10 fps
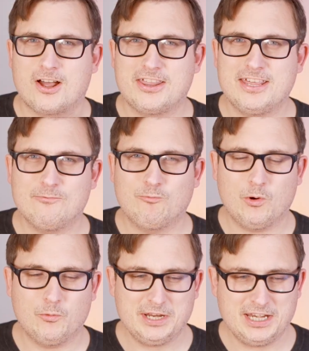I think
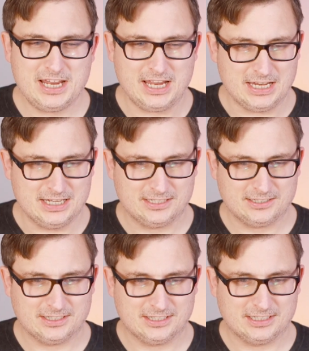what we need
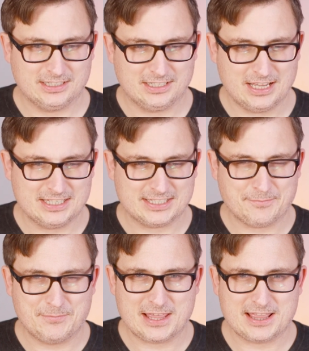is
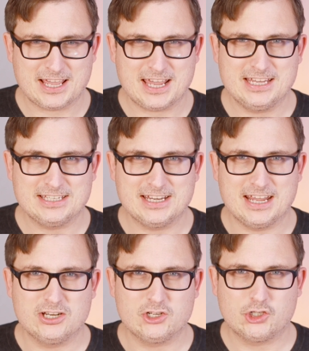something that isn't
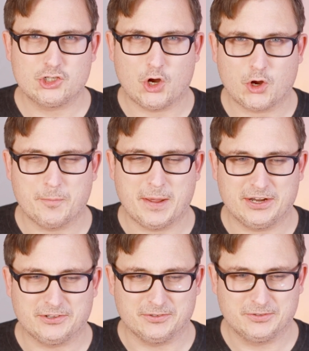in a shock
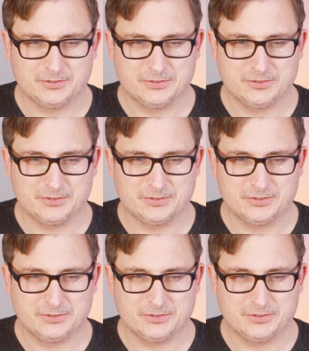mount,